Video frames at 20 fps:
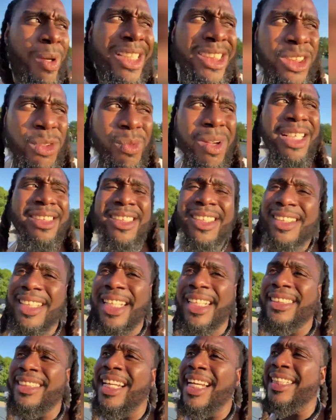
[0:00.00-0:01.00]
these restaurants
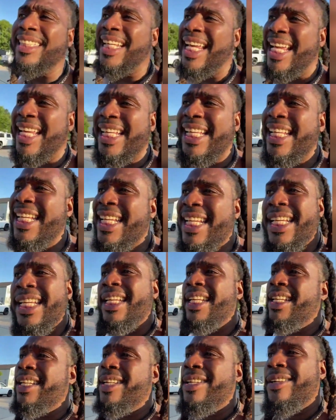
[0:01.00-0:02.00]
and things like that
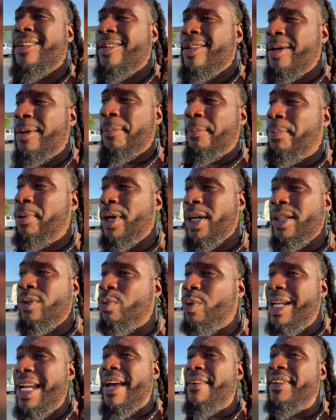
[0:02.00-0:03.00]

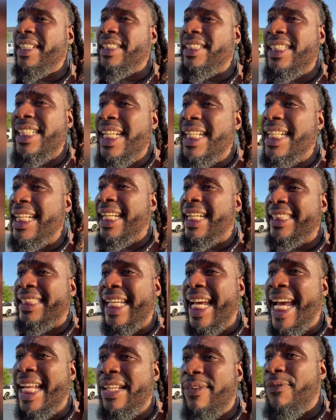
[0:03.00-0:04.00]
put whatever is needed
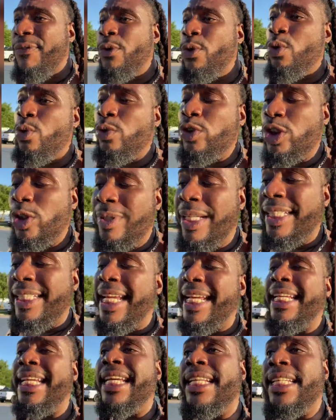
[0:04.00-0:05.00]
inside the food so
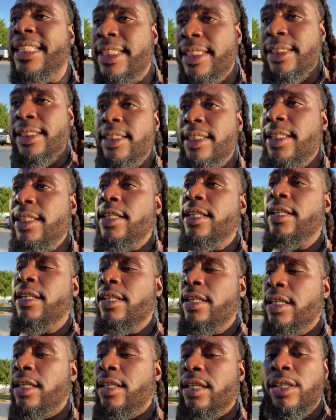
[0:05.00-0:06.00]
that they can,
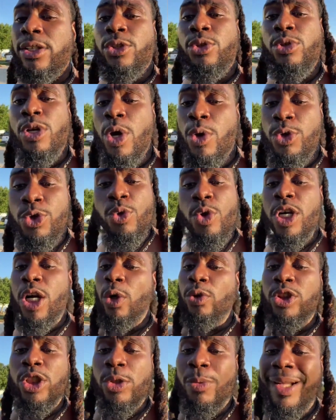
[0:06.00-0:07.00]
you know, you
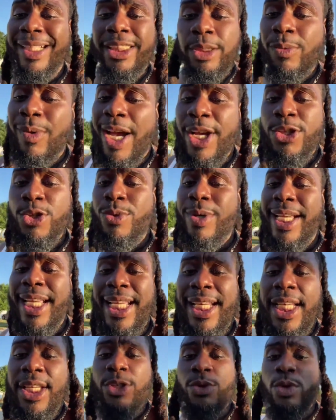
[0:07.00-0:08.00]
will go to the restaurant, you
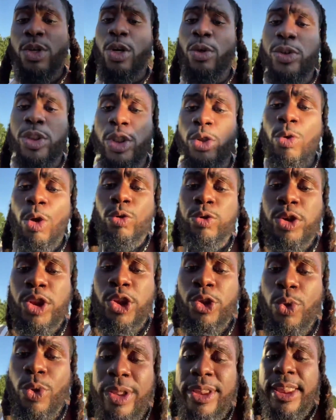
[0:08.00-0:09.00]
will eat, and you will go to the
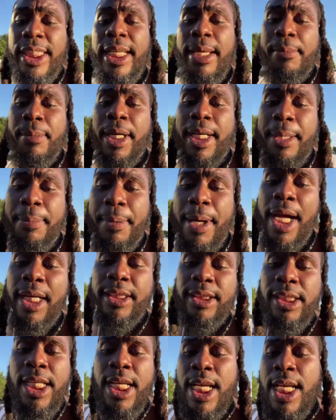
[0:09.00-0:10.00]
grocery stores and get
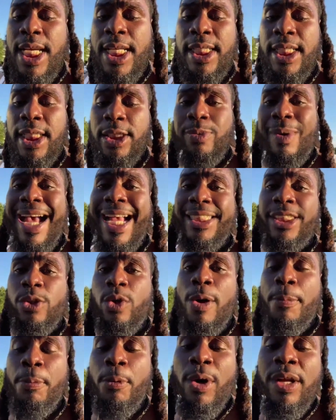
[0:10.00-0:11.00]
monkeypox. This is why
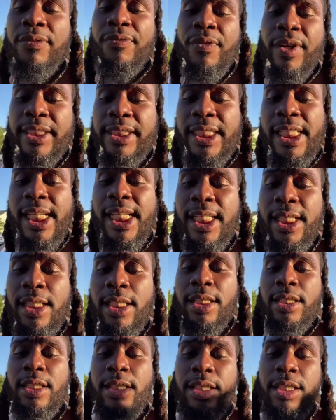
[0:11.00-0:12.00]
it's so important for us to
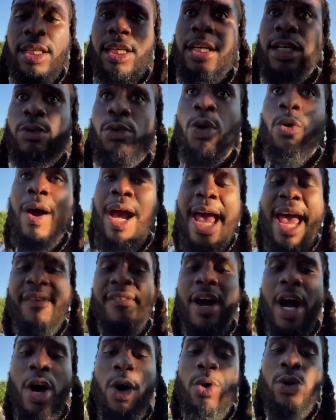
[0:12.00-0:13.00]
eat, grow, or
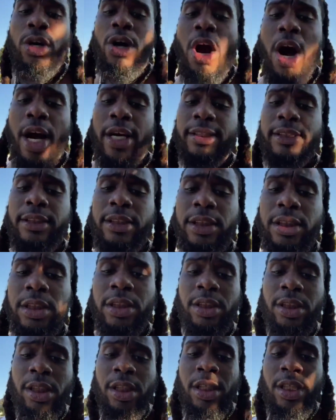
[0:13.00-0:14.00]
have our own gardens.